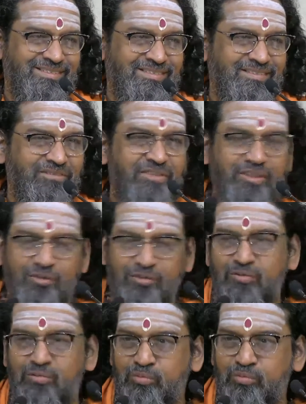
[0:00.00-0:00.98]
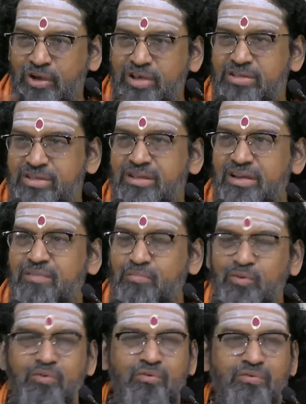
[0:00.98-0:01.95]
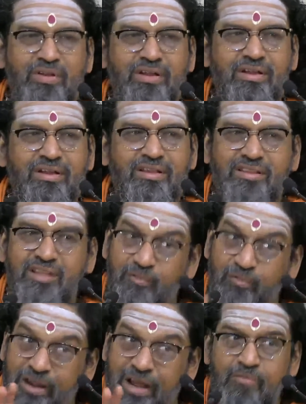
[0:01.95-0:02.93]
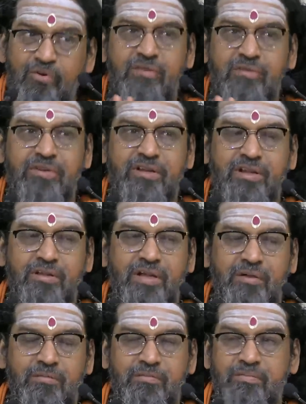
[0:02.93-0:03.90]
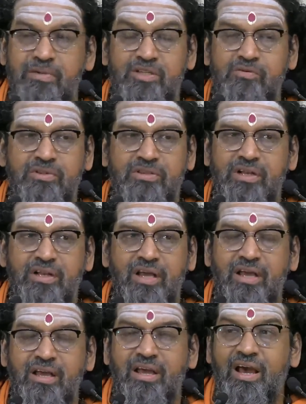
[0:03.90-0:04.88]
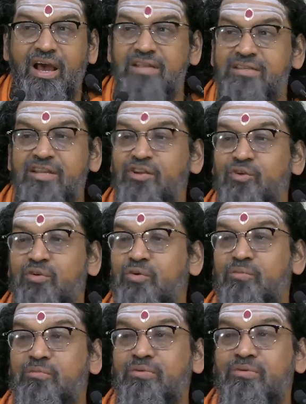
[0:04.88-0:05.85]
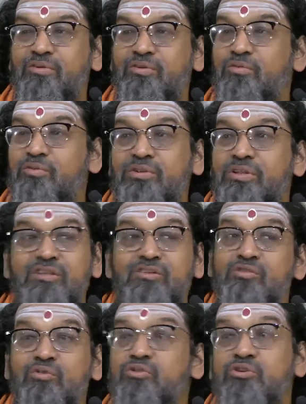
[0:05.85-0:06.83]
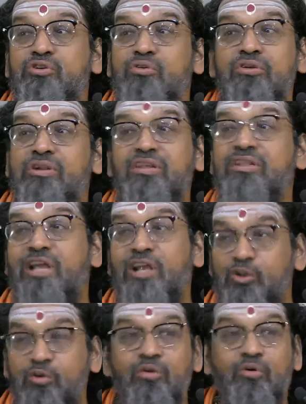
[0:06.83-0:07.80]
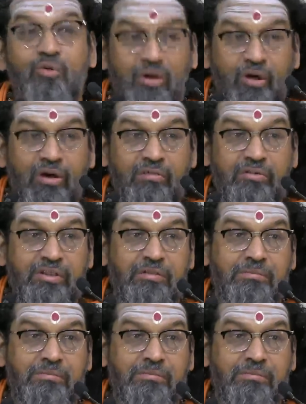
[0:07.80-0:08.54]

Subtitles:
When the boys, girl move, therefore I am not very pleased with that. I said, there is no surety that you will go along with him.